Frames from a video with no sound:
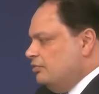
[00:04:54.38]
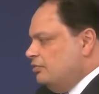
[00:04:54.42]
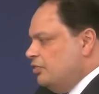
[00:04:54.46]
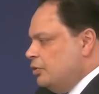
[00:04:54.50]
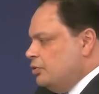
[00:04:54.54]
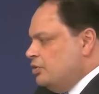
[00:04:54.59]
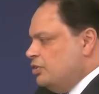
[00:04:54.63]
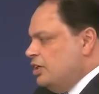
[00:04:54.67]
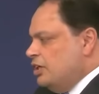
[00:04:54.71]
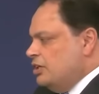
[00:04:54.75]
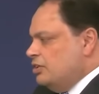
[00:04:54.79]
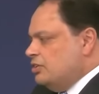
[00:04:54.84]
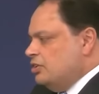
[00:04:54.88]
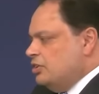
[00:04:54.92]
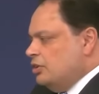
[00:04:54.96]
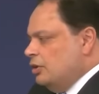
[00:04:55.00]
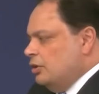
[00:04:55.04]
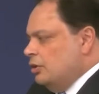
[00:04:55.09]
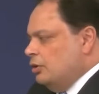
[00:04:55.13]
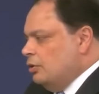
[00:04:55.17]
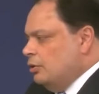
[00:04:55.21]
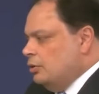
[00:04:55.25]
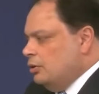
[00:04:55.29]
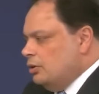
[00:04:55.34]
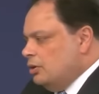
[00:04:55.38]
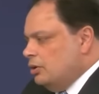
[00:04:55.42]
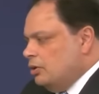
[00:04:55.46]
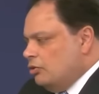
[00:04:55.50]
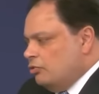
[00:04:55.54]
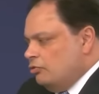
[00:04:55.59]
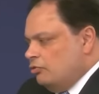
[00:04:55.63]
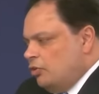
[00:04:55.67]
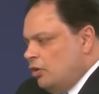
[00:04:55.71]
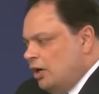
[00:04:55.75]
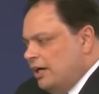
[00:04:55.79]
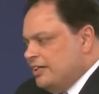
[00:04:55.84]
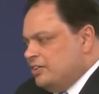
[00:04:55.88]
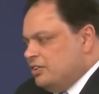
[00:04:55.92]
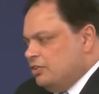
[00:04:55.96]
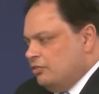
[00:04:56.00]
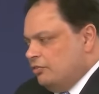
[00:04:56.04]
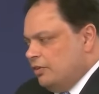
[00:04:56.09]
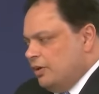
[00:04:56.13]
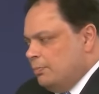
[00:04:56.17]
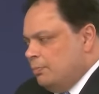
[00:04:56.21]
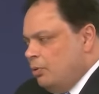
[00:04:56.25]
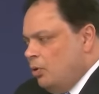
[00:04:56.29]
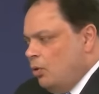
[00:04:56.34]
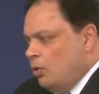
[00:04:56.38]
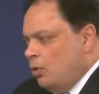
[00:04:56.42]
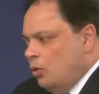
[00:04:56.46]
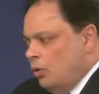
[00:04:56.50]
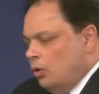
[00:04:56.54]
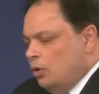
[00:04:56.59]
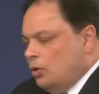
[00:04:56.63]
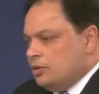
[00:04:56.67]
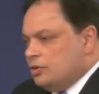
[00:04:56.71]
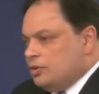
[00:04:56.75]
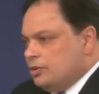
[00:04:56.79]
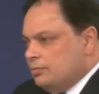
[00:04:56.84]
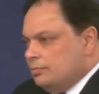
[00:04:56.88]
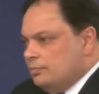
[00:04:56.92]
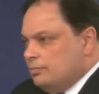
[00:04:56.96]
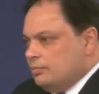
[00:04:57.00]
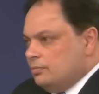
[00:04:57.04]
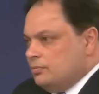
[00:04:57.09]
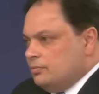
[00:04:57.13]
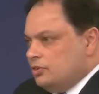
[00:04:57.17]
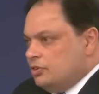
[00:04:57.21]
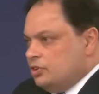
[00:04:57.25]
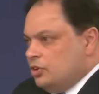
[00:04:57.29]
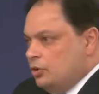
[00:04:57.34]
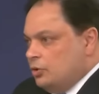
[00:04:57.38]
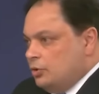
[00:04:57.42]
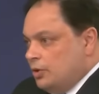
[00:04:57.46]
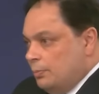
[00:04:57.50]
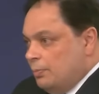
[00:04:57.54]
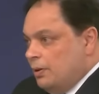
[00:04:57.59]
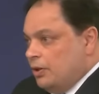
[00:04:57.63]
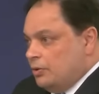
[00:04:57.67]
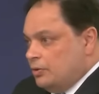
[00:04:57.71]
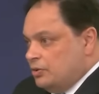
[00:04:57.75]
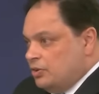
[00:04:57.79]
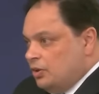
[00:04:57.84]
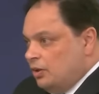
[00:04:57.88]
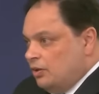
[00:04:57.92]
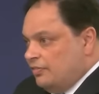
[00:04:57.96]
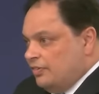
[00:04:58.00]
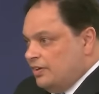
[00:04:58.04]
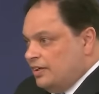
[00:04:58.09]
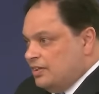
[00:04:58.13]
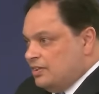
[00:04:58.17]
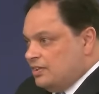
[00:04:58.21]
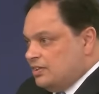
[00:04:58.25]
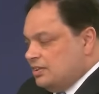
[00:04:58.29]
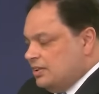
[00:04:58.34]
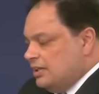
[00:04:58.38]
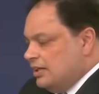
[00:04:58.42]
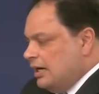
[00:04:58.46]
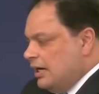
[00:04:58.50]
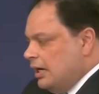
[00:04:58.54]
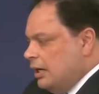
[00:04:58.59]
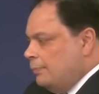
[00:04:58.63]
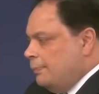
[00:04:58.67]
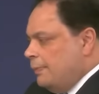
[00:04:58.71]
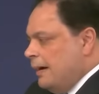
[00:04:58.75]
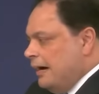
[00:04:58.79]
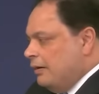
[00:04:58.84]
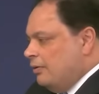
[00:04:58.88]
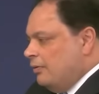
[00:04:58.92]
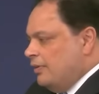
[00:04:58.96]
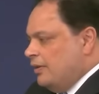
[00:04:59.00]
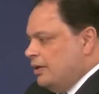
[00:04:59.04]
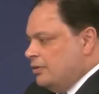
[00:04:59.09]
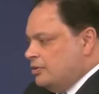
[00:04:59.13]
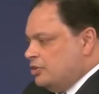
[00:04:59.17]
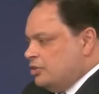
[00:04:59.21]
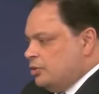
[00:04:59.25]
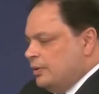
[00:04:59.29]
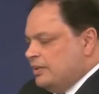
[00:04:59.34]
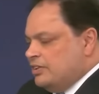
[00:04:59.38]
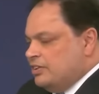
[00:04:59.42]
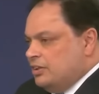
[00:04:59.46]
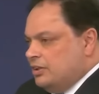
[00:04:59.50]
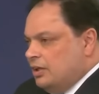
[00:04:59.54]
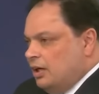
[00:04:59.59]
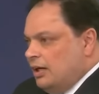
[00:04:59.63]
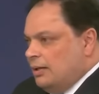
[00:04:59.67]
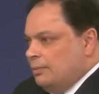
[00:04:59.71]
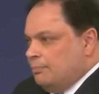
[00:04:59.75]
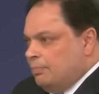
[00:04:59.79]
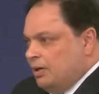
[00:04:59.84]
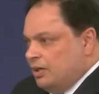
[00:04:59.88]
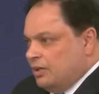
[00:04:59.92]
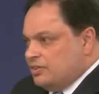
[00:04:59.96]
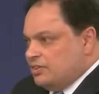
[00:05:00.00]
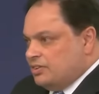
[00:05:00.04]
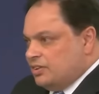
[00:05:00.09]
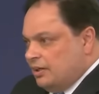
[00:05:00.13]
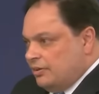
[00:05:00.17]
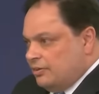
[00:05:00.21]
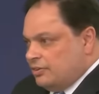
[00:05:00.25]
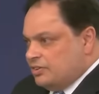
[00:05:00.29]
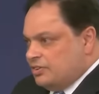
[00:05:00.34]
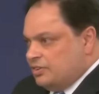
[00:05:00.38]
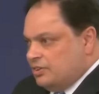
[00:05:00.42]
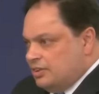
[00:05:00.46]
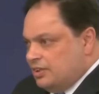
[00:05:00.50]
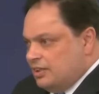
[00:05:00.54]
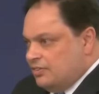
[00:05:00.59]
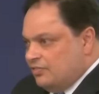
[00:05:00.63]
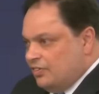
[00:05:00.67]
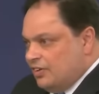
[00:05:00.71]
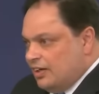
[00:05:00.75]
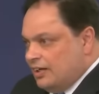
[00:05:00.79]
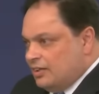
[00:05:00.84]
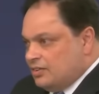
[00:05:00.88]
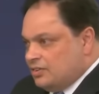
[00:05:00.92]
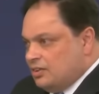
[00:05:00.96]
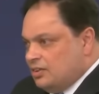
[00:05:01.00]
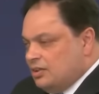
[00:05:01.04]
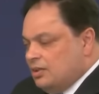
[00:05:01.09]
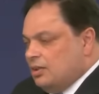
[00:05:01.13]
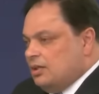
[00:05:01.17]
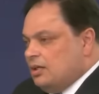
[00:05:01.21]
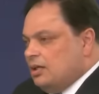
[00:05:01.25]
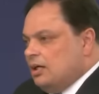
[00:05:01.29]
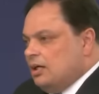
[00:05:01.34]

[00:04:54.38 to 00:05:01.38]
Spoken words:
Fujitsu write a report to the post office about those 29 bugs, errors and defects.